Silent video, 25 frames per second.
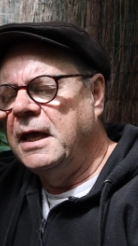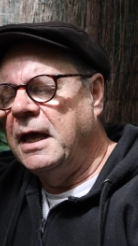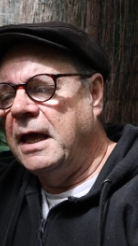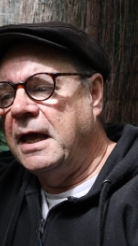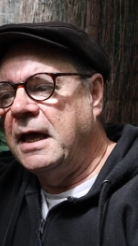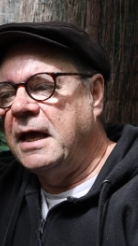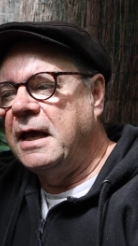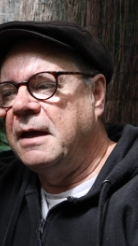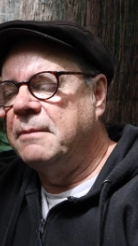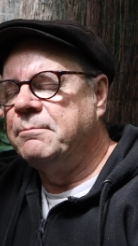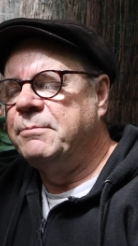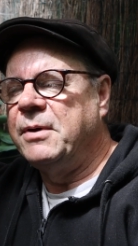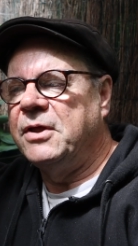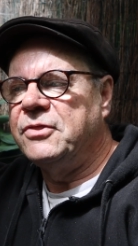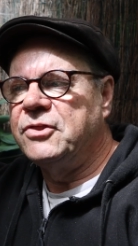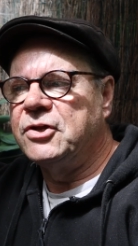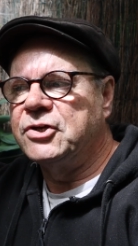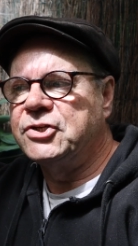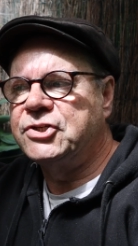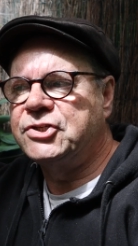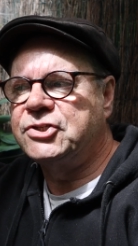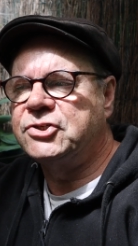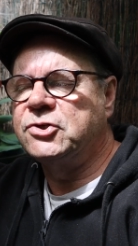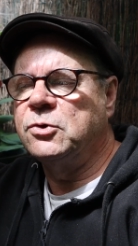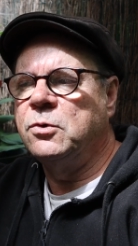But
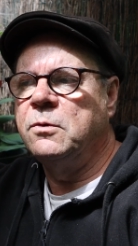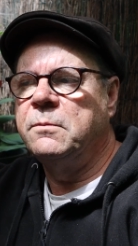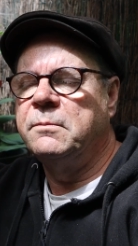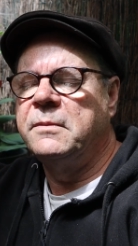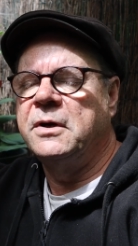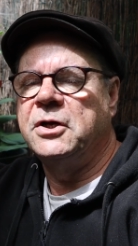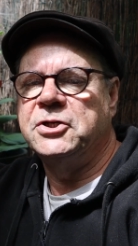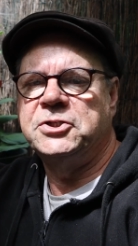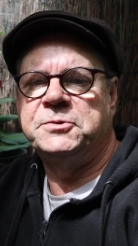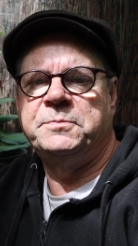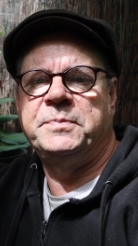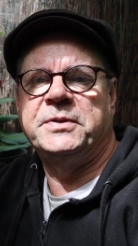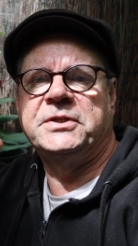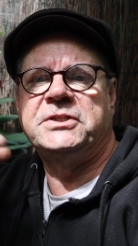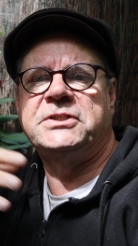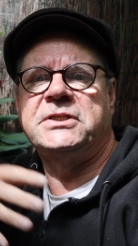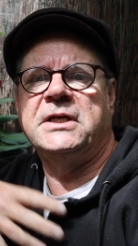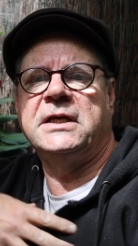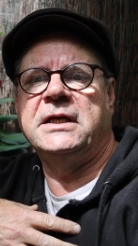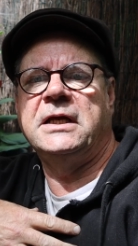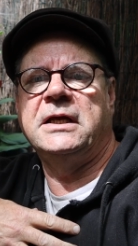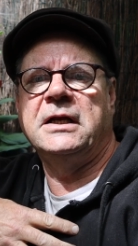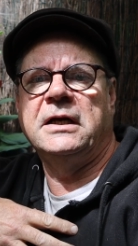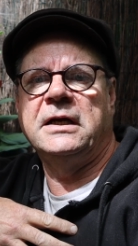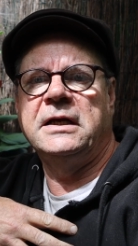there's so much,
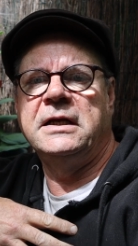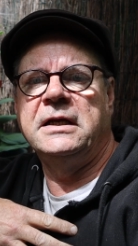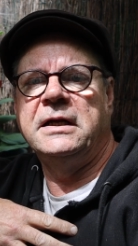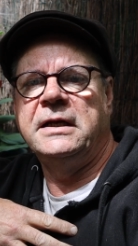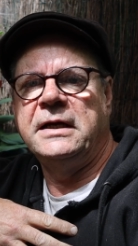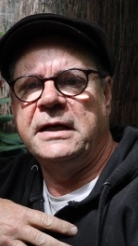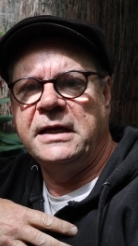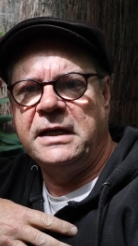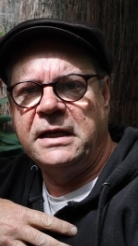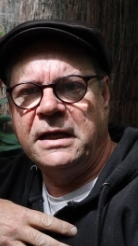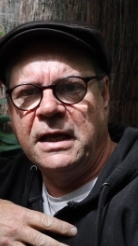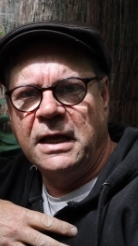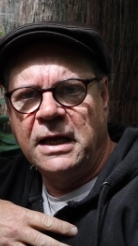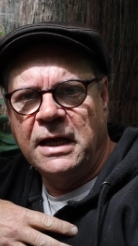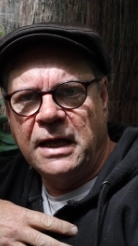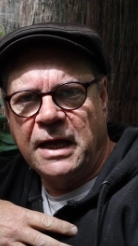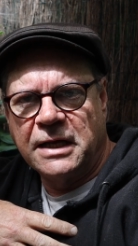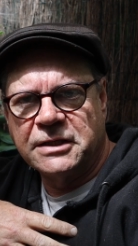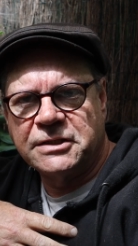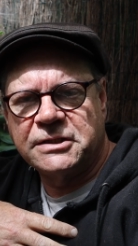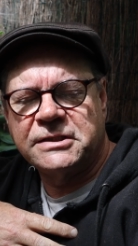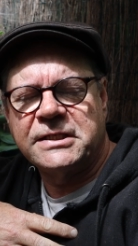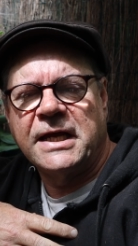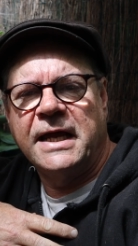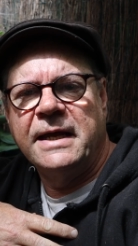particularly
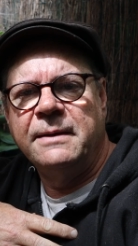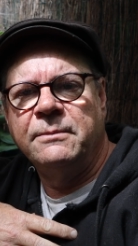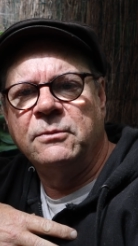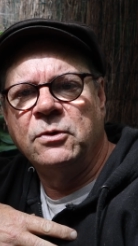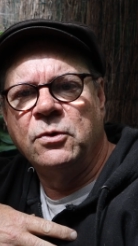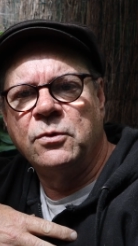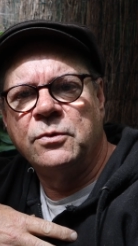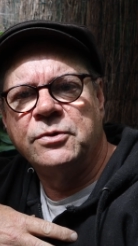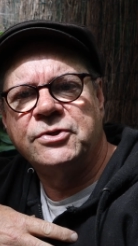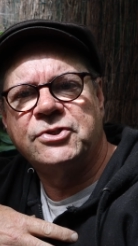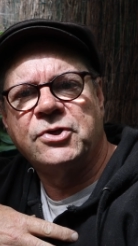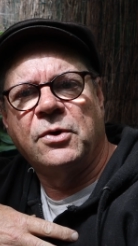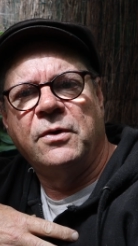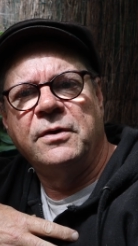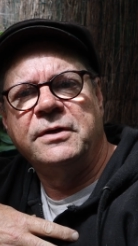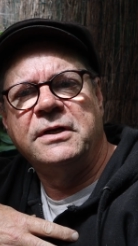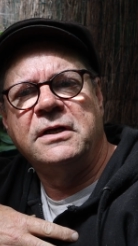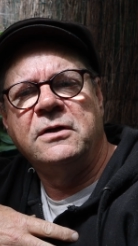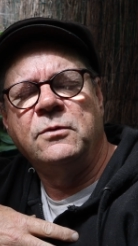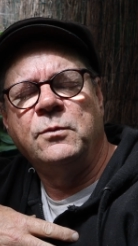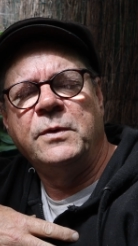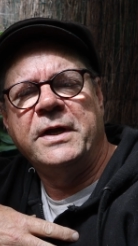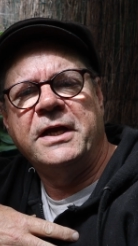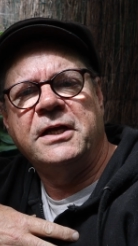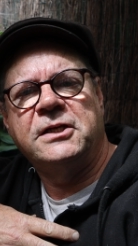as time goes on
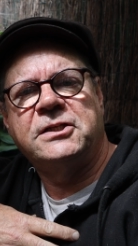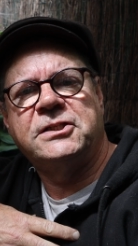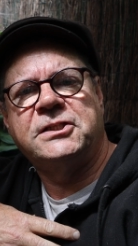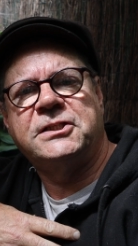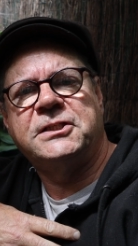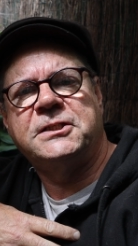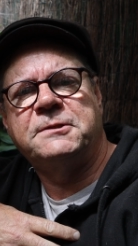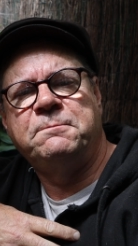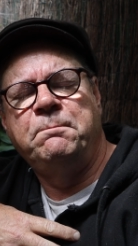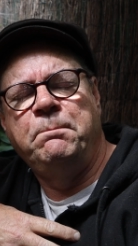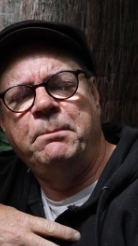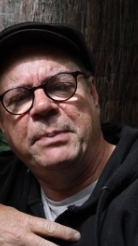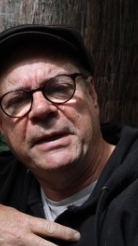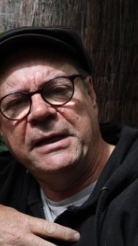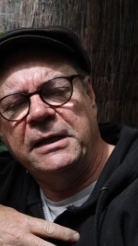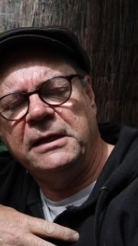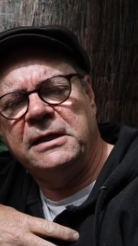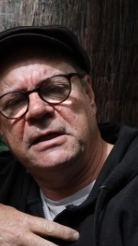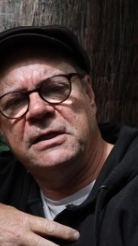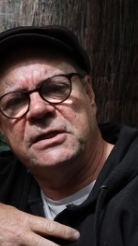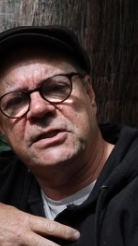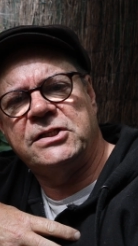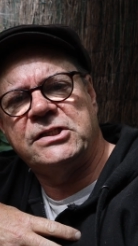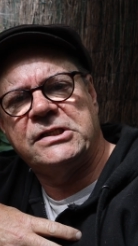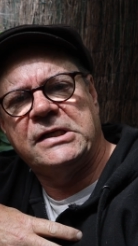and we
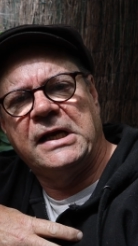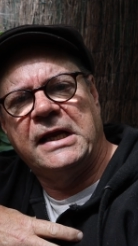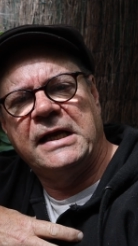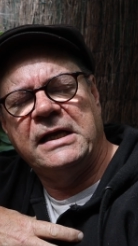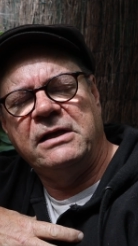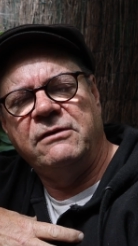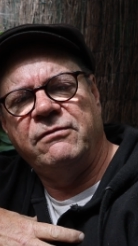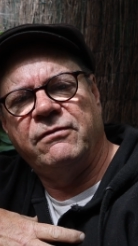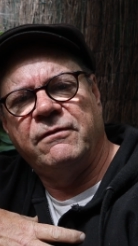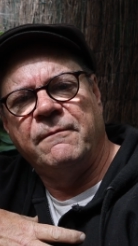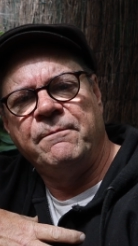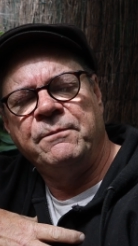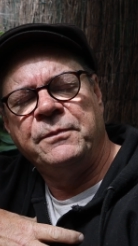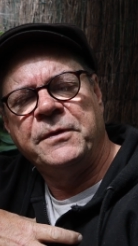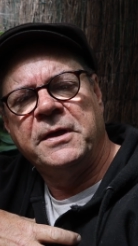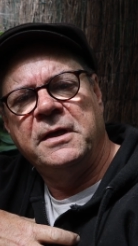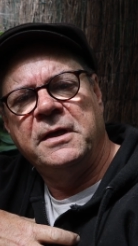experience life,